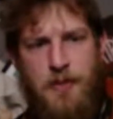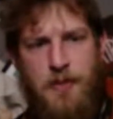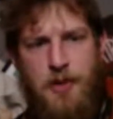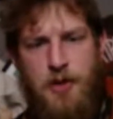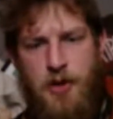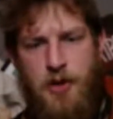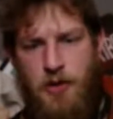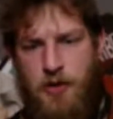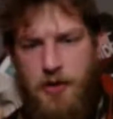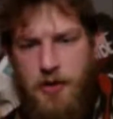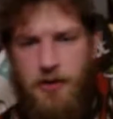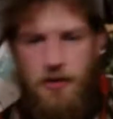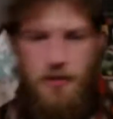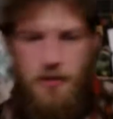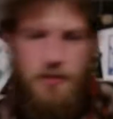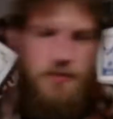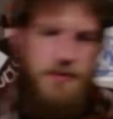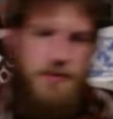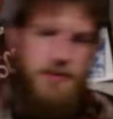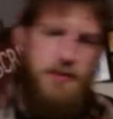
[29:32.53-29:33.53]
go to
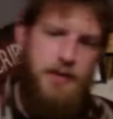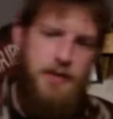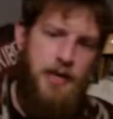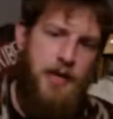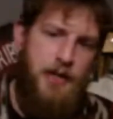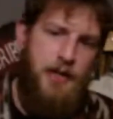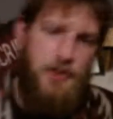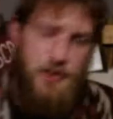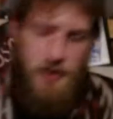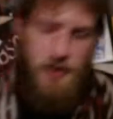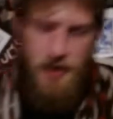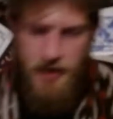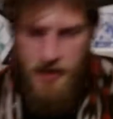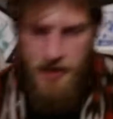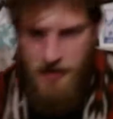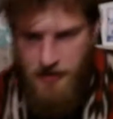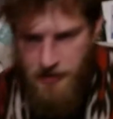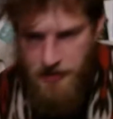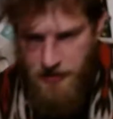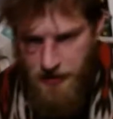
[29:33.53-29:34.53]
those and try
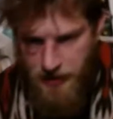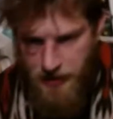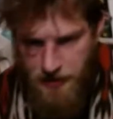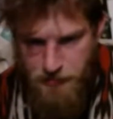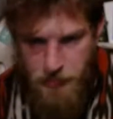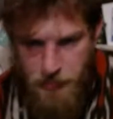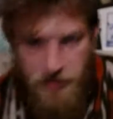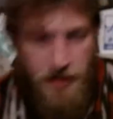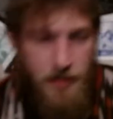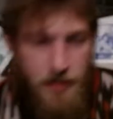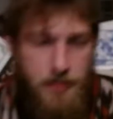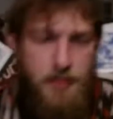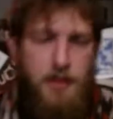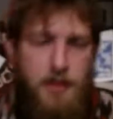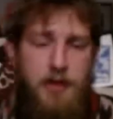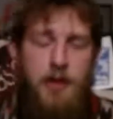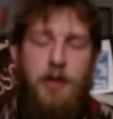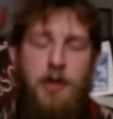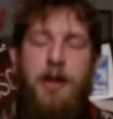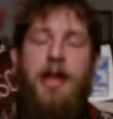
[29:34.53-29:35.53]
and like put out a
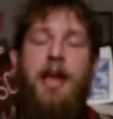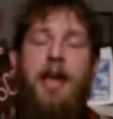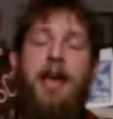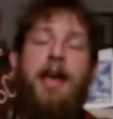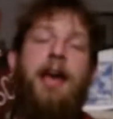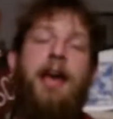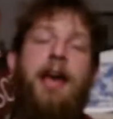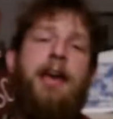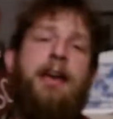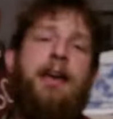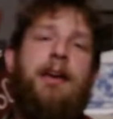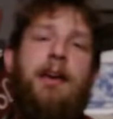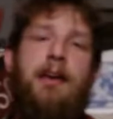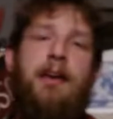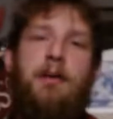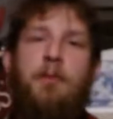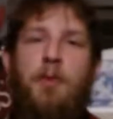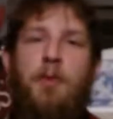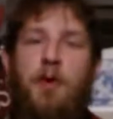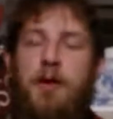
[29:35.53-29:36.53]
thing going, hey,
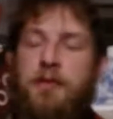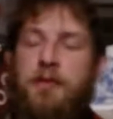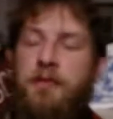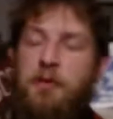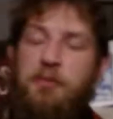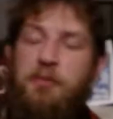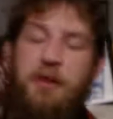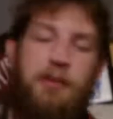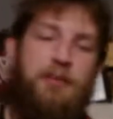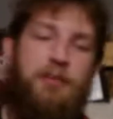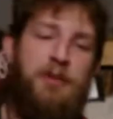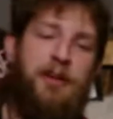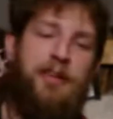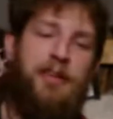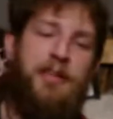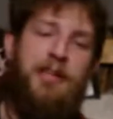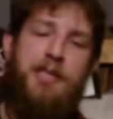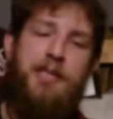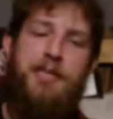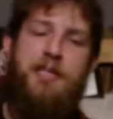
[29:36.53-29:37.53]
looking for people
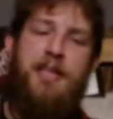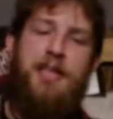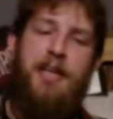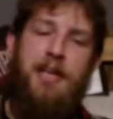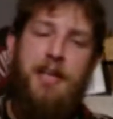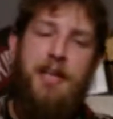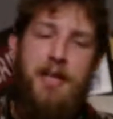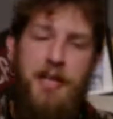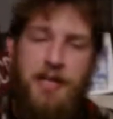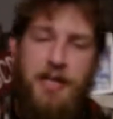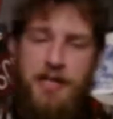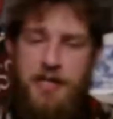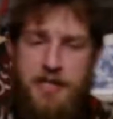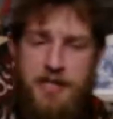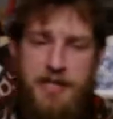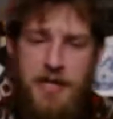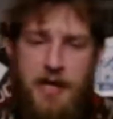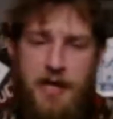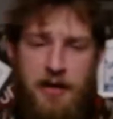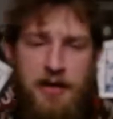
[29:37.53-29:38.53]
in this state, in
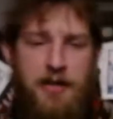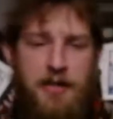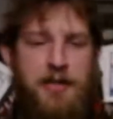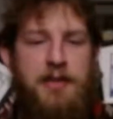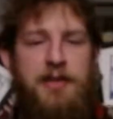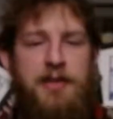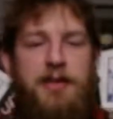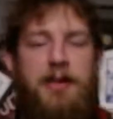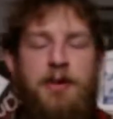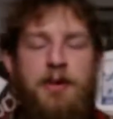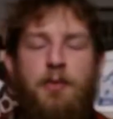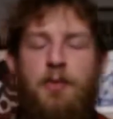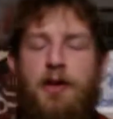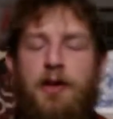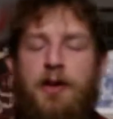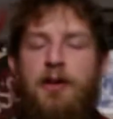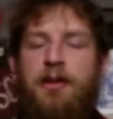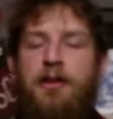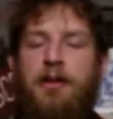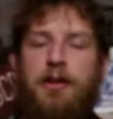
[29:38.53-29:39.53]
this area. Like
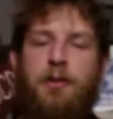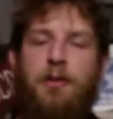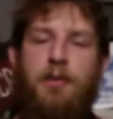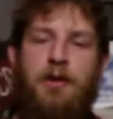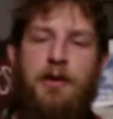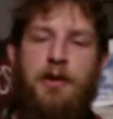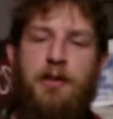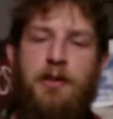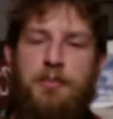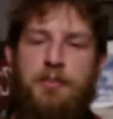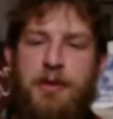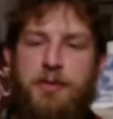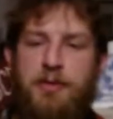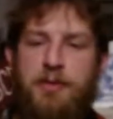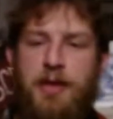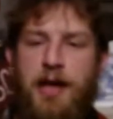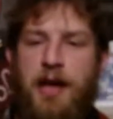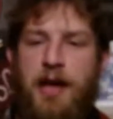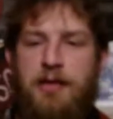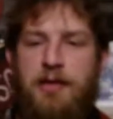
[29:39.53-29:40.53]
where are the
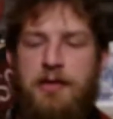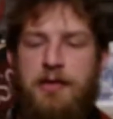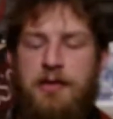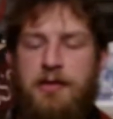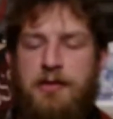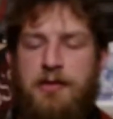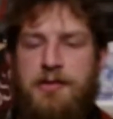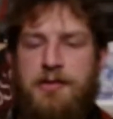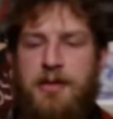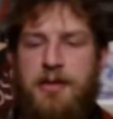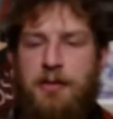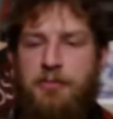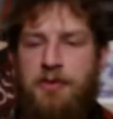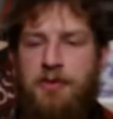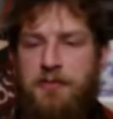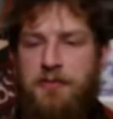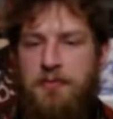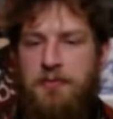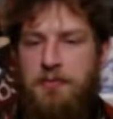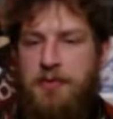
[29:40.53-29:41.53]
people at? There's a couple
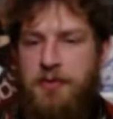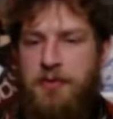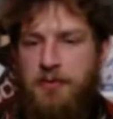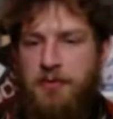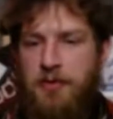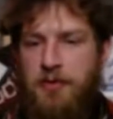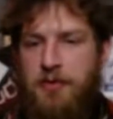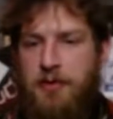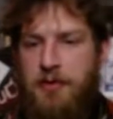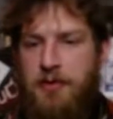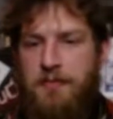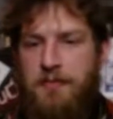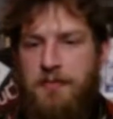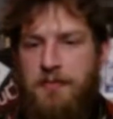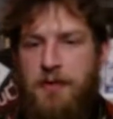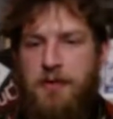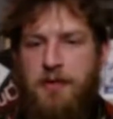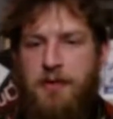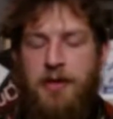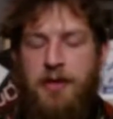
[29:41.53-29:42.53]
different people
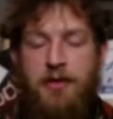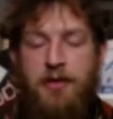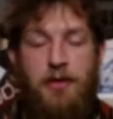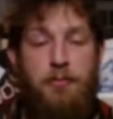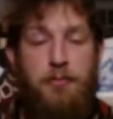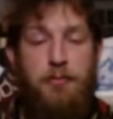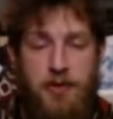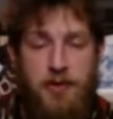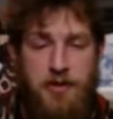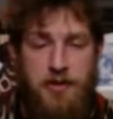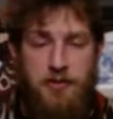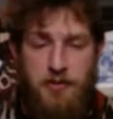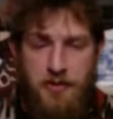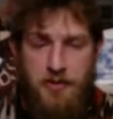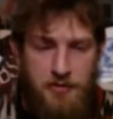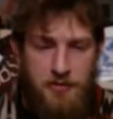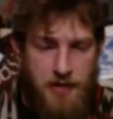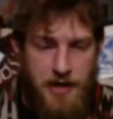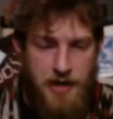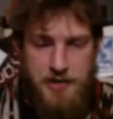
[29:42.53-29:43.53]
floating around that'll point you in a
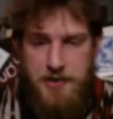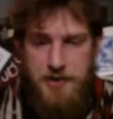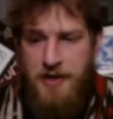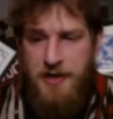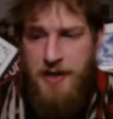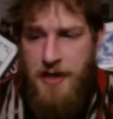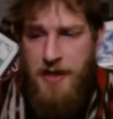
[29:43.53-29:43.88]
direction.